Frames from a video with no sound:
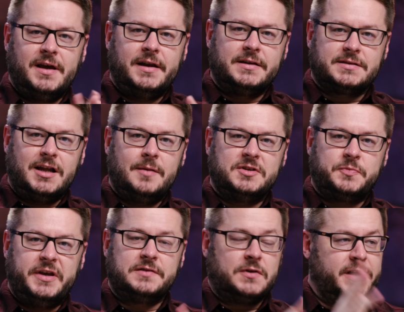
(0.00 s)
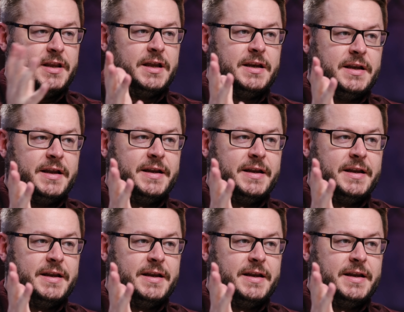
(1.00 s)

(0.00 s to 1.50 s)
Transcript: that Islam is peaceful, and, and,